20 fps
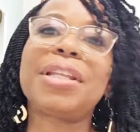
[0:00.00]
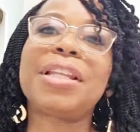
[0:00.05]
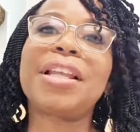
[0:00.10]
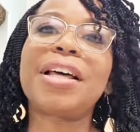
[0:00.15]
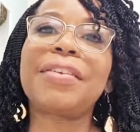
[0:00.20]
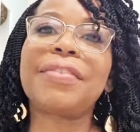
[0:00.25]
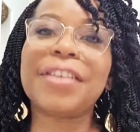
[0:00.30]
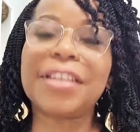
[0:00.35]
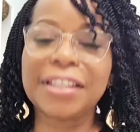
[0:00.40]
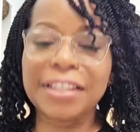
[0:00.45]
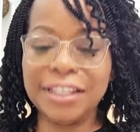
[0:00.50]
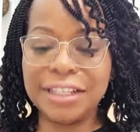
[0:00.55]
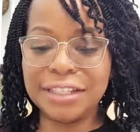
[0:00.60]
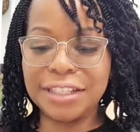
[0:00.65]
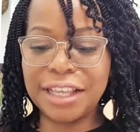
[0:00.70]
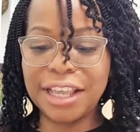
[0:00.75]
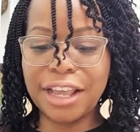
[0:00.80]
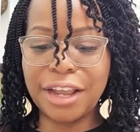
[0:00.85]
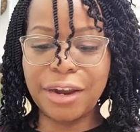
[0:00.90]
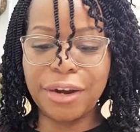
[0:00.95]
loving this
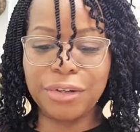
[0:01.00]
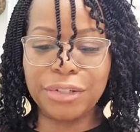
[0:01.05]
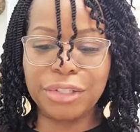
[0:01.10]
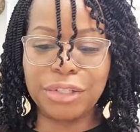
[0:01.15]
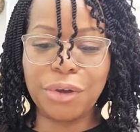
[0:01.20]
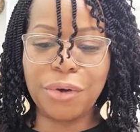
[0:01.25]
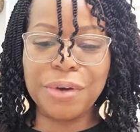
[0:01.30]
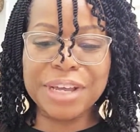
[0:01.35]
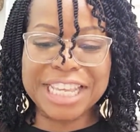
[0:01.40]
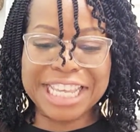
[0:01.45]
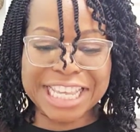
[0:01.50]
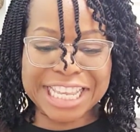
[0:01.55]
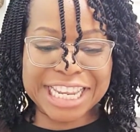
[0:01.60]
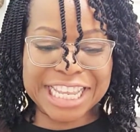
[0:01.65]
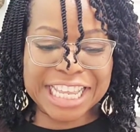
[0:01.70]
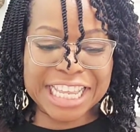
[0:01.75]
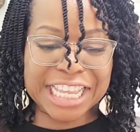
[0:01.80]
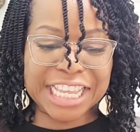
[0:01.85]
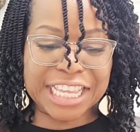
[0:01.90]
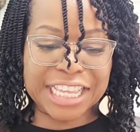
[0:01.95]
hair. So
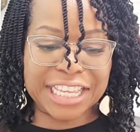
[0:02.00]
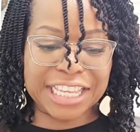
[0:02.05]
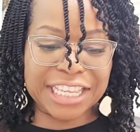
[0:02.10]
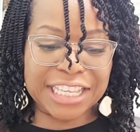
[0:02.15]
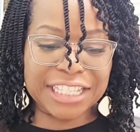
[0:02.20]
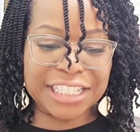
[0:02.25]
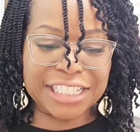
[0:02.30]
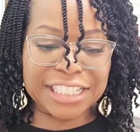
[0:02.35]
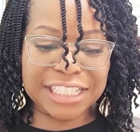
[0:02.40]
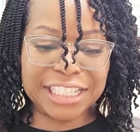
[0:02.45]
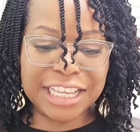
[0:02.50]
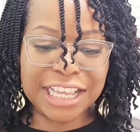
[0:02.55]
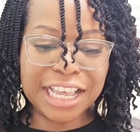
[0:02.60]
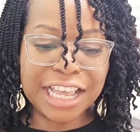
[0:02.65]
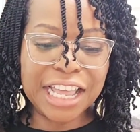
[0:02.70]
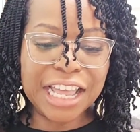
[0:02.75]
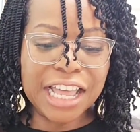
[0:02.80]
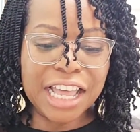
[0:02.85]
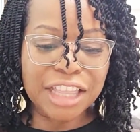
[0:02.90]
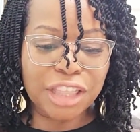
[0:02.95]
it is
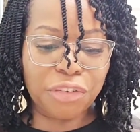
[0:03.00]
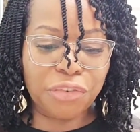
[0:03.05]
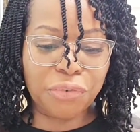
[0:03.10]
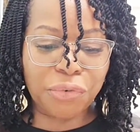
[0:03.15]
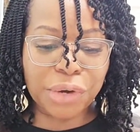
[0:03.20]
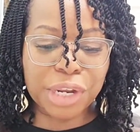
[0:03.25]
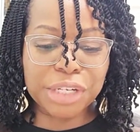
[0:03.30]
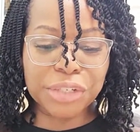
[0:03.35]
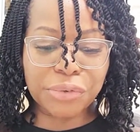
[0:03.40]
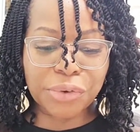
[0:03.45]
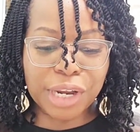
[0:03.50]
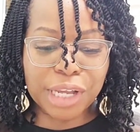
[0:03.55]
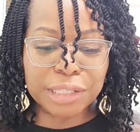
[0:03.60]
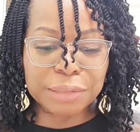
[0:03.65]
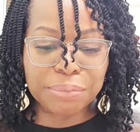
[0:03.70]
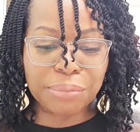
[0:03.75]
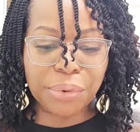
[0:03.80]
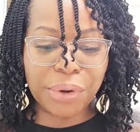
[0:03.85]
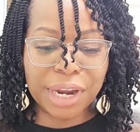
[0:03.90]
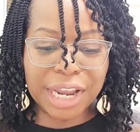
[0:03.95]
the free tress
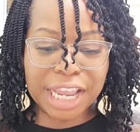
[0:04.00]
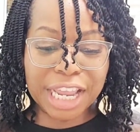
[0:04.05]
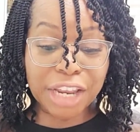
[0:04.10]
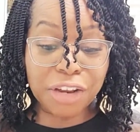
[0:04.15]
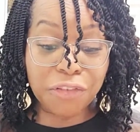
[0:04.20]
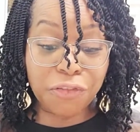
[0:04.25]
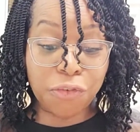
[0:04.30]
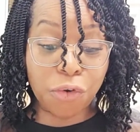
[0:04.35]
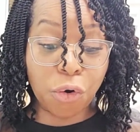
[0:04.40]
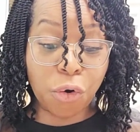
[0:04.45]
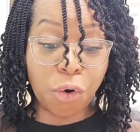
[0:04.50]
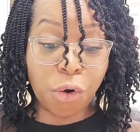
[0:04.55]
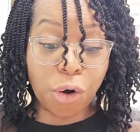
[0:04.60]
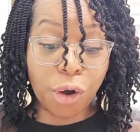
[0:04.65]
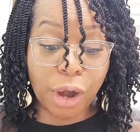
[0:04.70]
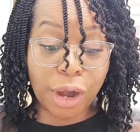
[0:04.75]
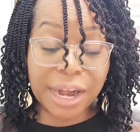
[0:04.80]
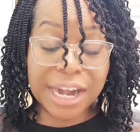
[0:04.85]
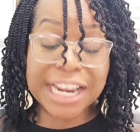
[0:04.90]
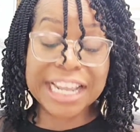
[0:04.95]
braid
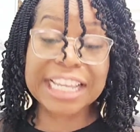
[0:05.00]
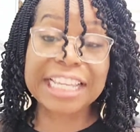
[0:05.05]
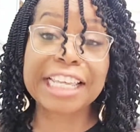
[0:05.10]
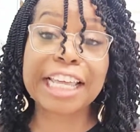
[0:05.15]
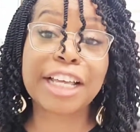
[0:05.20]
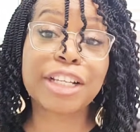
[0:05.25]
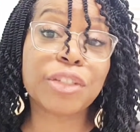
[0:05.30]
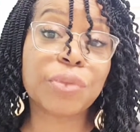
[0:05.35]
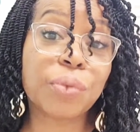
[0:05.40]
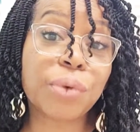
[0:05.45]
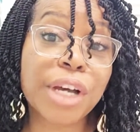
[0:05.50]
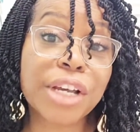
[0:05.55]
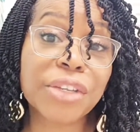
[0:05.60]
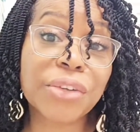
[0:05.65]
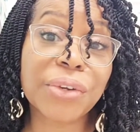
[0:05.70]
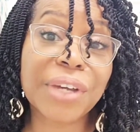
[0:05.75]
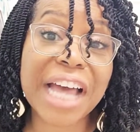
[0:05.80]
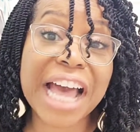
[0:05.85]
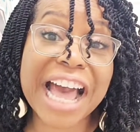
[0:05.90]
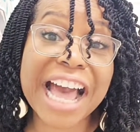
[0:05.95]
for, guess what
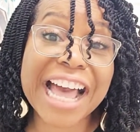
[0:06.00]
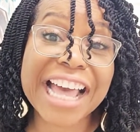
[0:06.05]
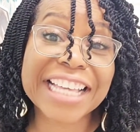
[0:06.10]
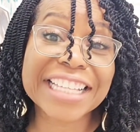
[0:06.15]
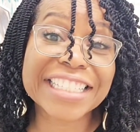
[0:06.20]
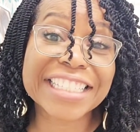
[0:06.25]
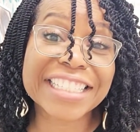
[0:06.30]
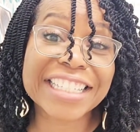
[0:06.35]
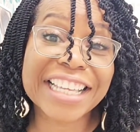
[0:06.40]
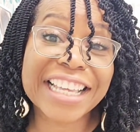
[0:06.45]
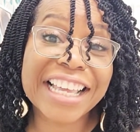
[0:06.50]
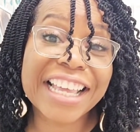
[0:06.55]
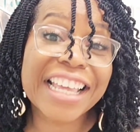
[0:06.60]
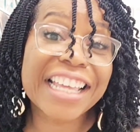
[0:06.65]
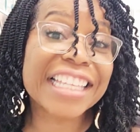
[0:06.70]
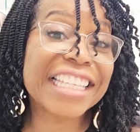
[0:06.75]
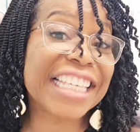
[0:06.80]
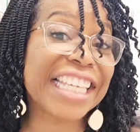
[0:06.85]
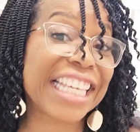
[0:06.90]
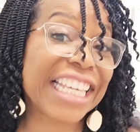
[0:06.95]
you guys,
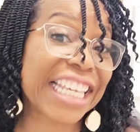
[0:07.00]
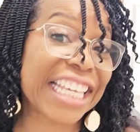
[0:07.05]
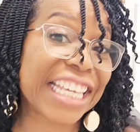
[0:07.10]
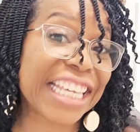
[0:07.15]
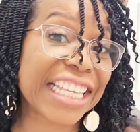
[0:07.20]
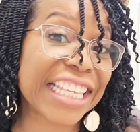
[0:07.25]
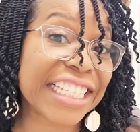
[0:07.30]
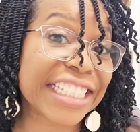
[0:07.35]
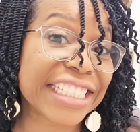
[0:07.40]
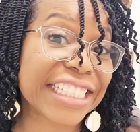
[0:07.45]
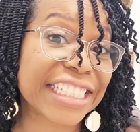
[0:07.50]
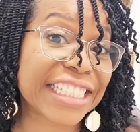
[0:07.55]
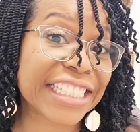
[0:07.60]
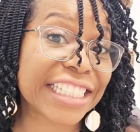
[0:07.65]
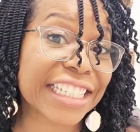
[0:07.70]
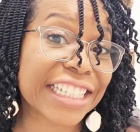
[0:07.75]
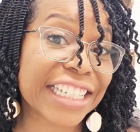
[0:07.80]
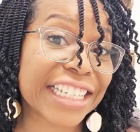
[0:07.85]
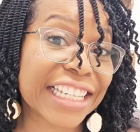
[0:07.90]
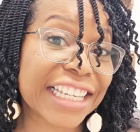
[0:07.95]

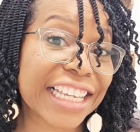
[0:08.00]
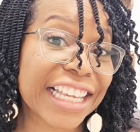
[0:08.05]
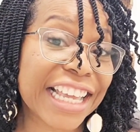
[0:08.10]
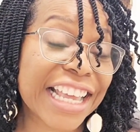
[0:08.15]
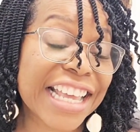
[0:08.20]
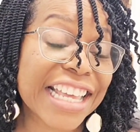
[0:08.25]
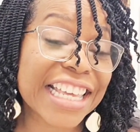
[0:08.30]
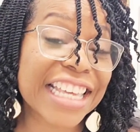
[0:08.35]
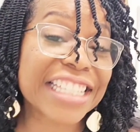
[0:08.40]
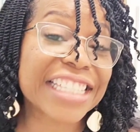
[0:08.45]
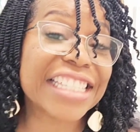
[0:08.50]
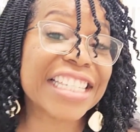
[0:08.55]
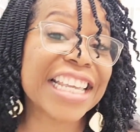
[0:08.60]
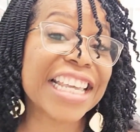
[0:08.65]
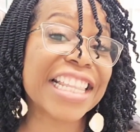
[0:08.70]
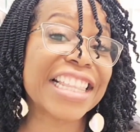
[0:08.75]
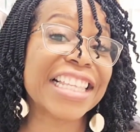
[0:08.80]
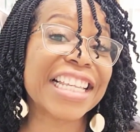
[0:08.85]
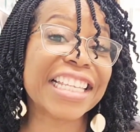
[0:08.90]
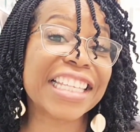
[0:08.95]
kids. It's
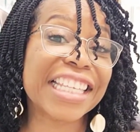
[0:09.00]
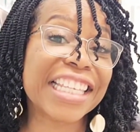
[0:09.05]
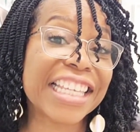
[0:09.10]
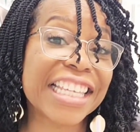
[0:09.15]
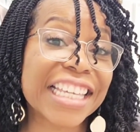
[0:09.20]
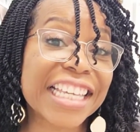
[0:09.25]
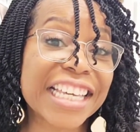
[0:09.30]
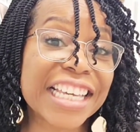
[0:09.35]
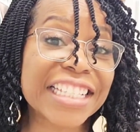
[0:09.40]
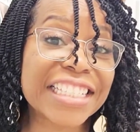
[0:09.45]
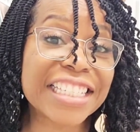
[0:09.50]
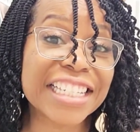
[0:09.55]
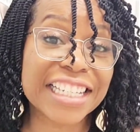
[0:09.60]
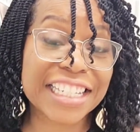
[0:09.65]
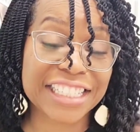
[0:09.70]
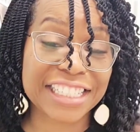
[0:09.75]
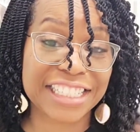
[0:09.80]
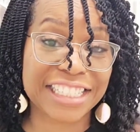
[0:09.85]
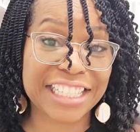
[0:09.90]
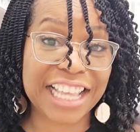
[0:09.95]
in the kids
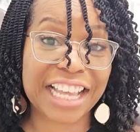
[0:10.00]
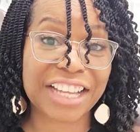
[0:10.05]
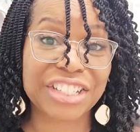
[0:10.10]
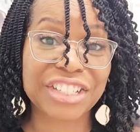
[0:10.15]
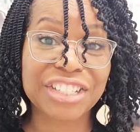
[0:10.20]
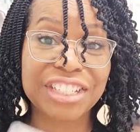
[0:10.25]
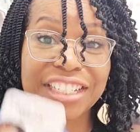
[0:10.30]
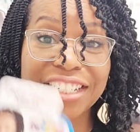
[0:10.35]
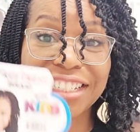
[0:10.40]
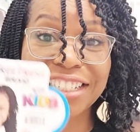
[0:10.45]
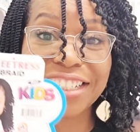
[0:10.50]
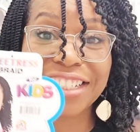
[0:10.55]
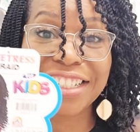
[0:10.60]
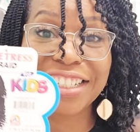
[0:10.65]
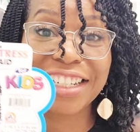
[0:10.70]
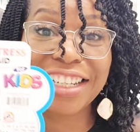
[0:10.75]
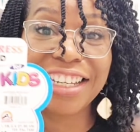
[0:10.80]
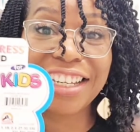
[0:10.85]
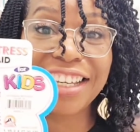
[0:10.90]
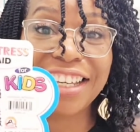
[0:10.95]
section.
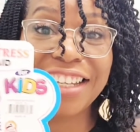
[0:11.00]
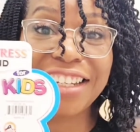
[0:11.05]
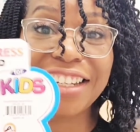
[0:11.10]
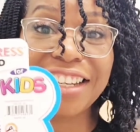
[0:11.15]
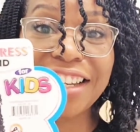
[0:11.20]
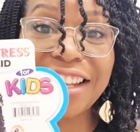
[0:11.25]
Look at